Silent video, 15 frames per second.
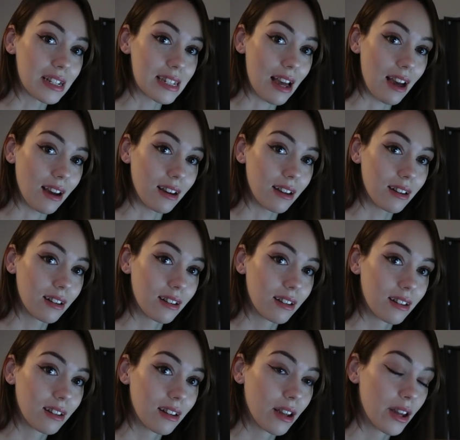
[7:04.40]
of sad.
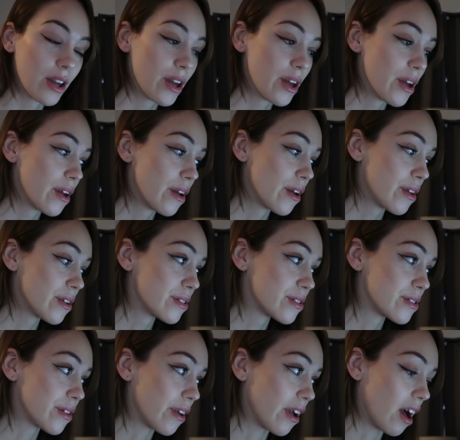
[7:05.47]

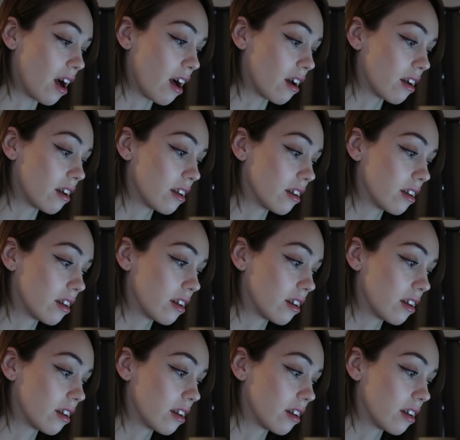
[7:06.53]
So yeah,